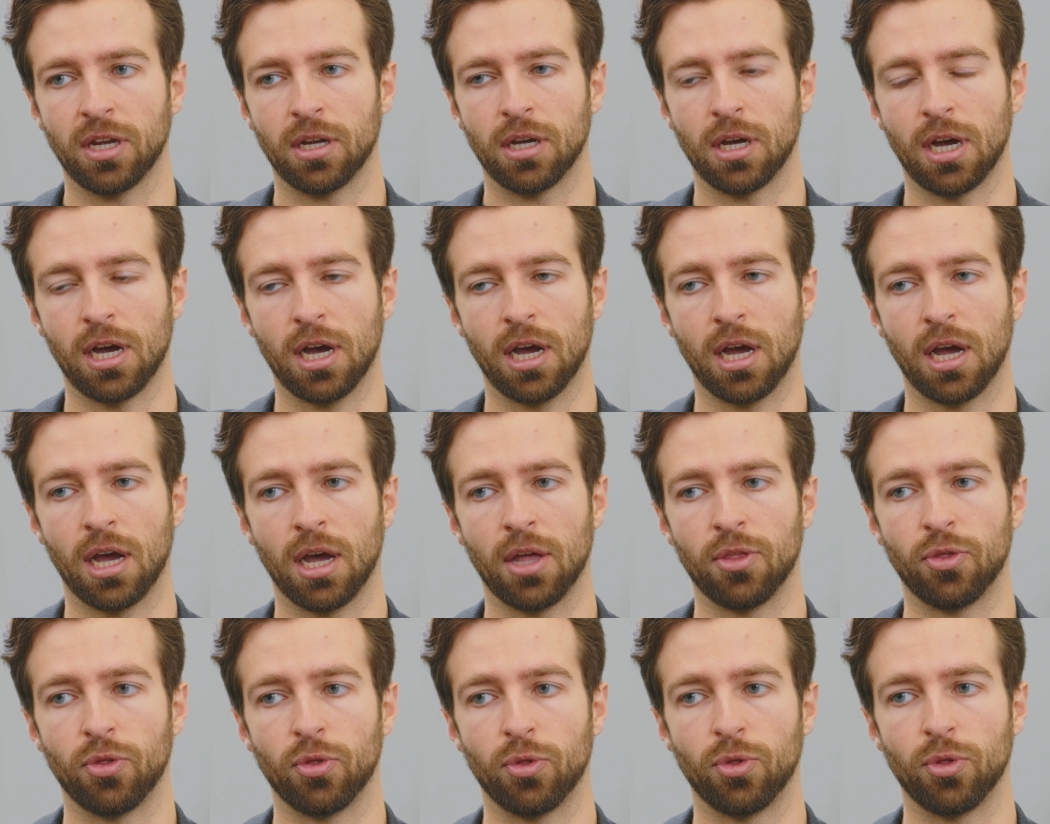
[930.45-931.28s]

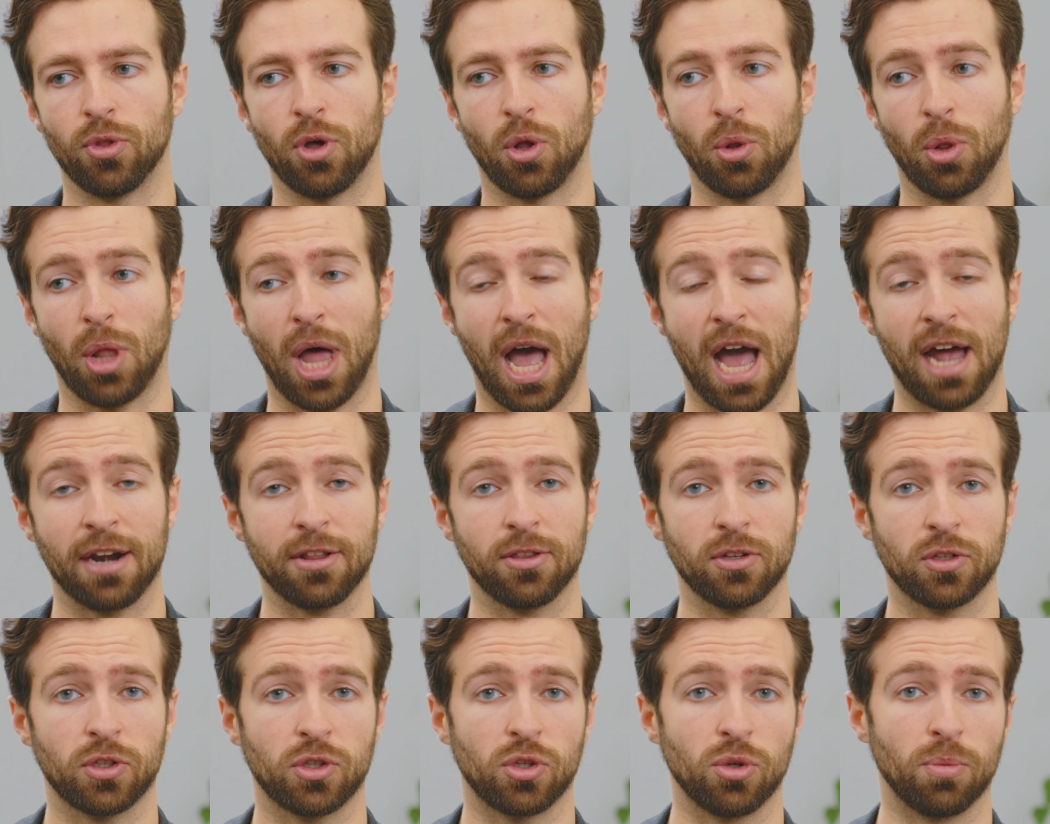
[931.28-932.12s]
A lot of
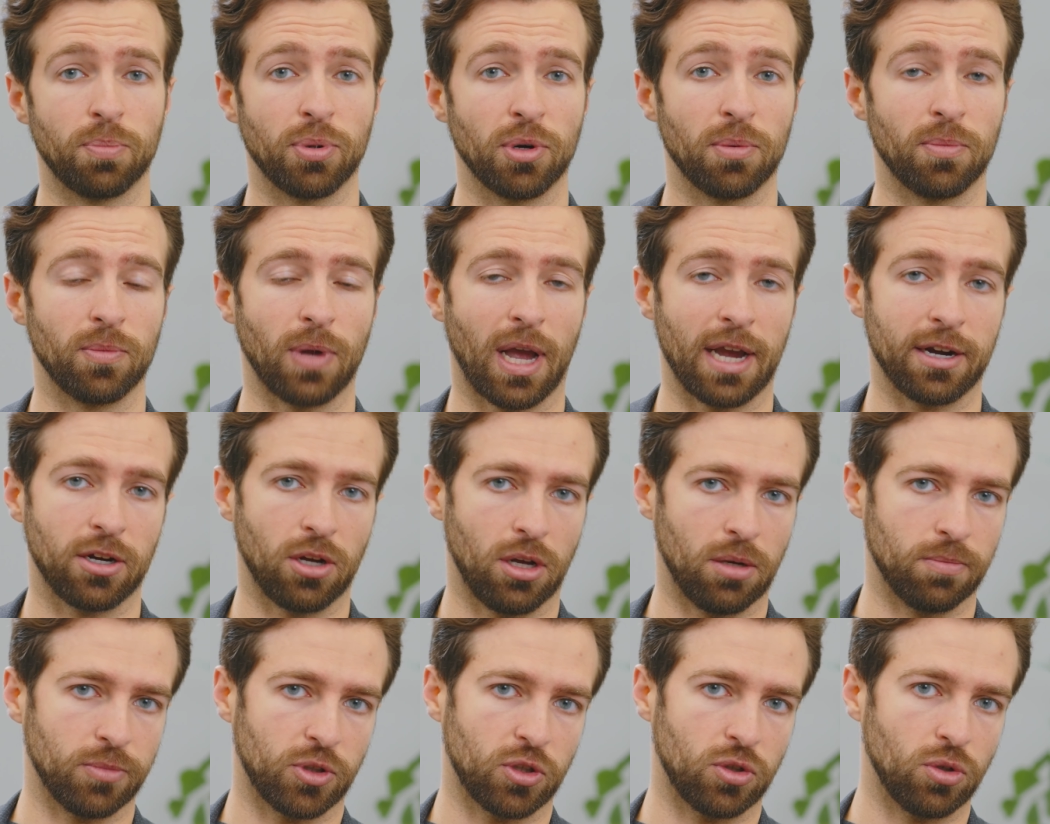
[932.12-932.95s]
the I call
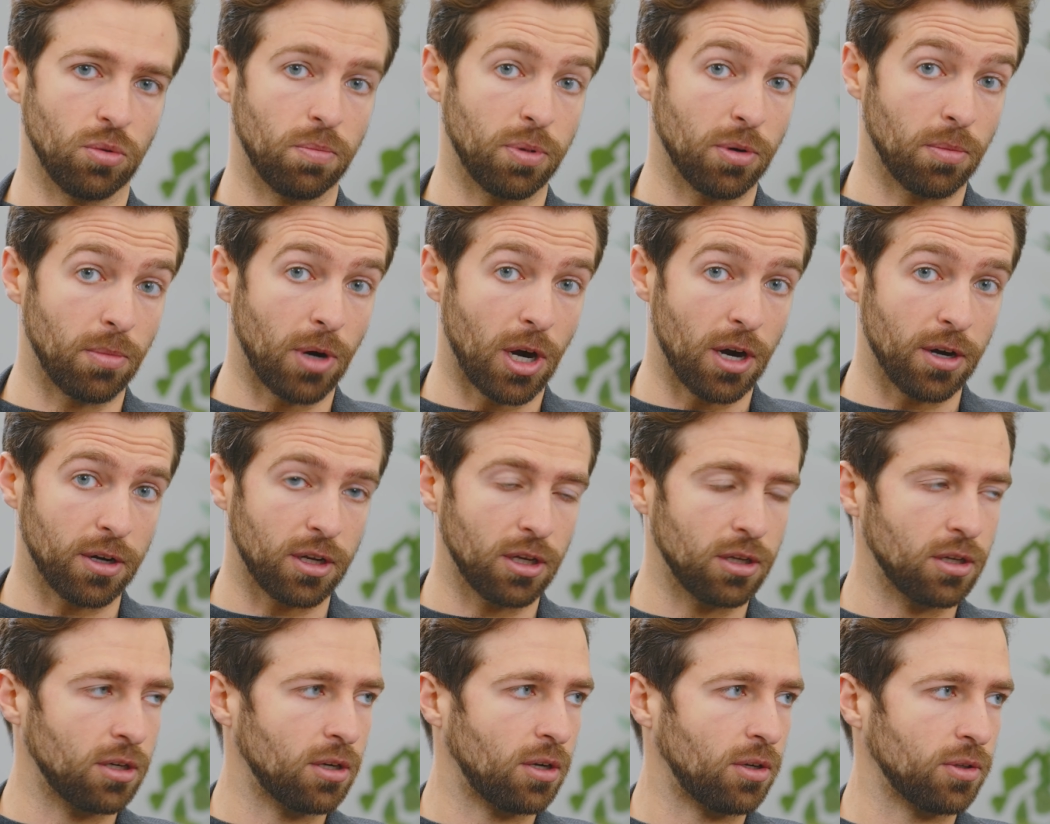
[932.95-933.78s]
them
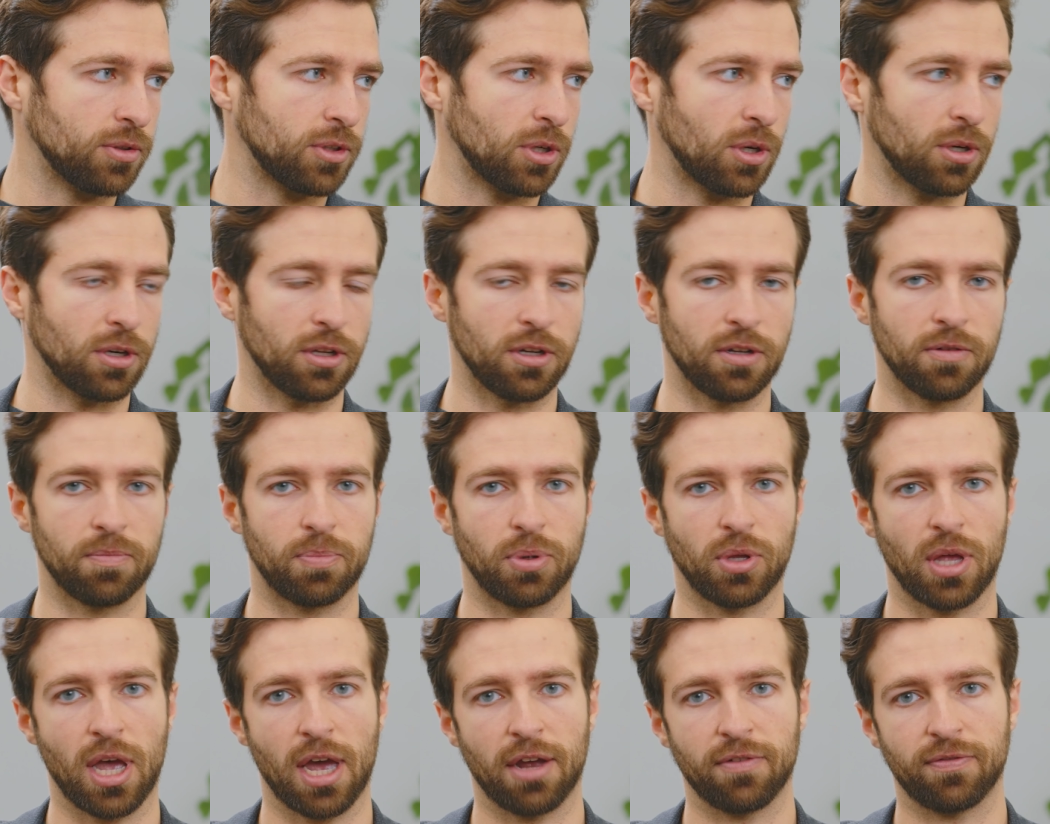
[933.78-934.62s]
supermarket alternative
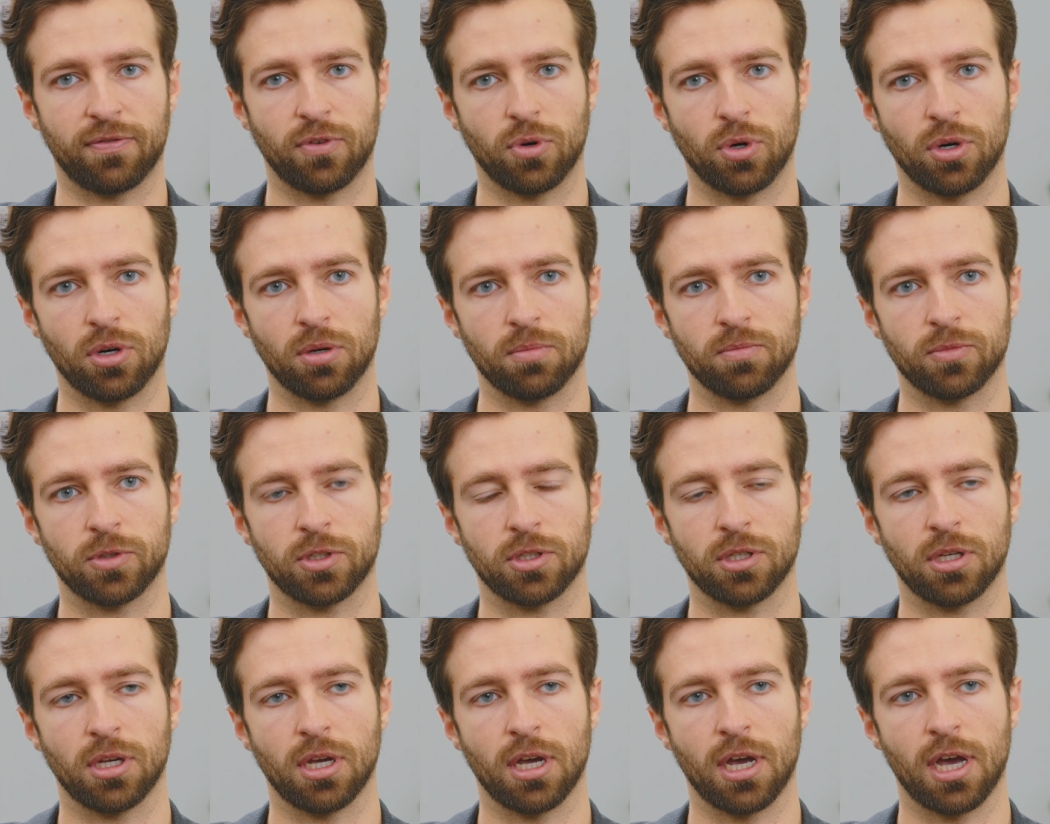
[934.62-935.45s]
platforms,
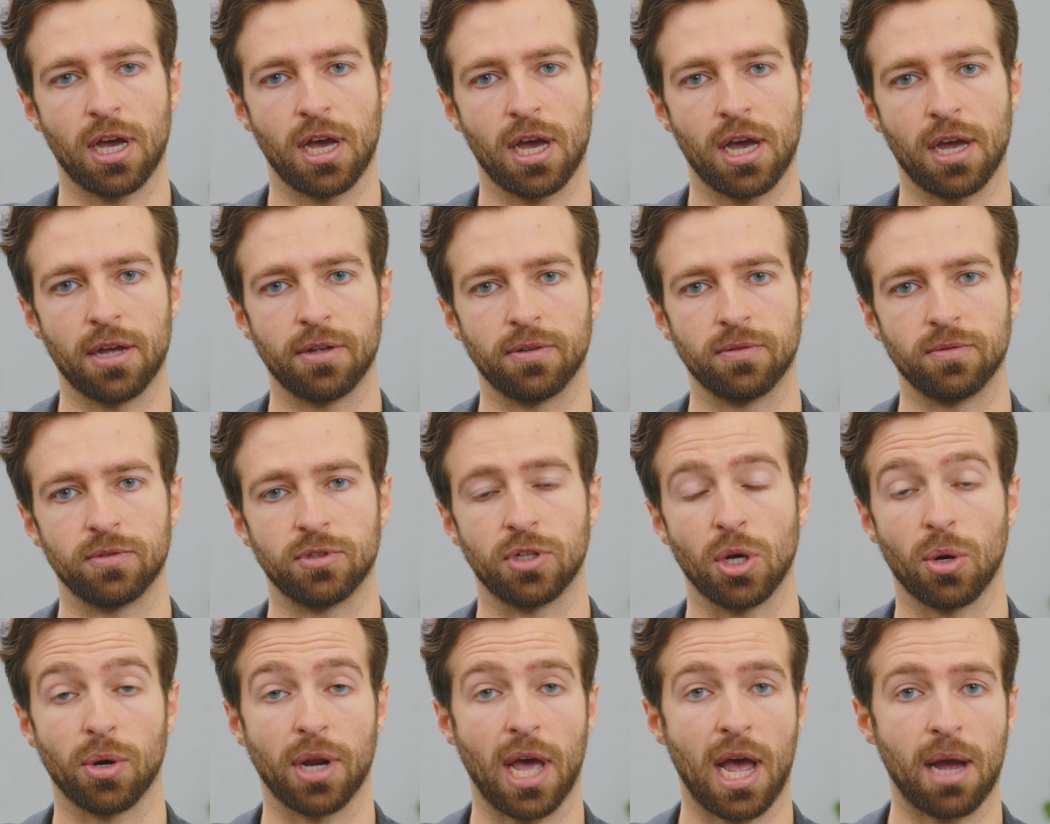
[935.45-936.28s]

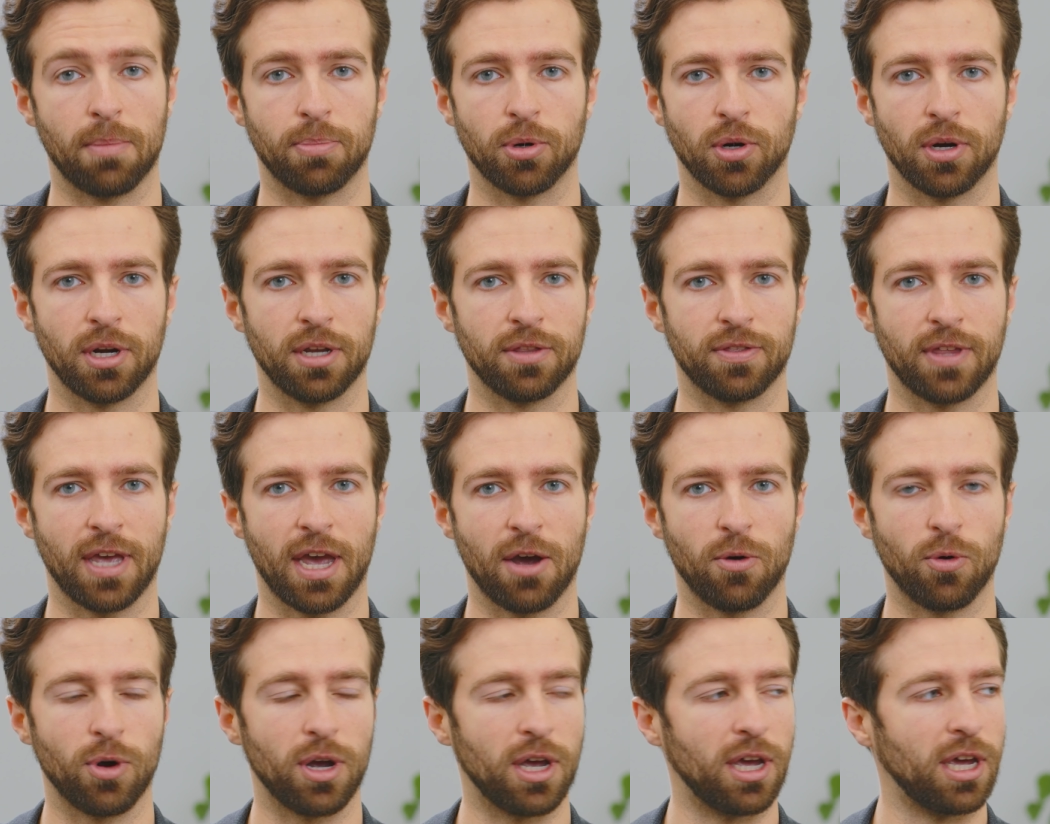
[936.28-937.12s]
don't operate
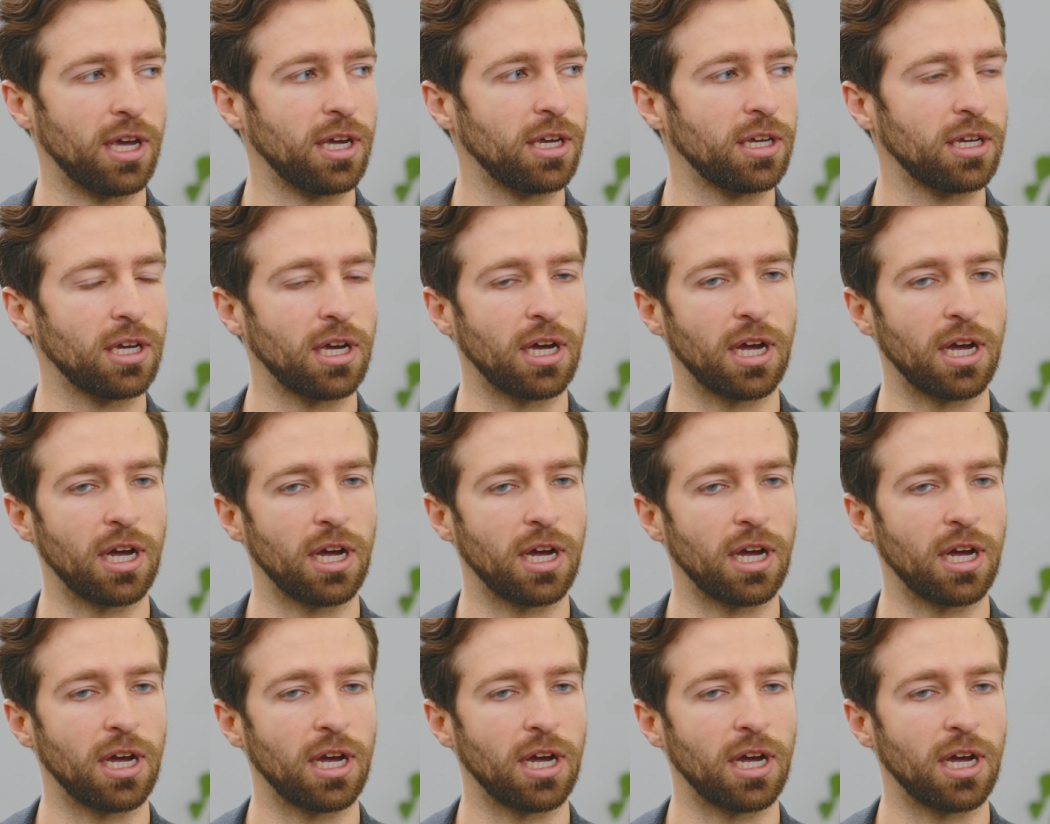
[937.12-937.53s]
that way.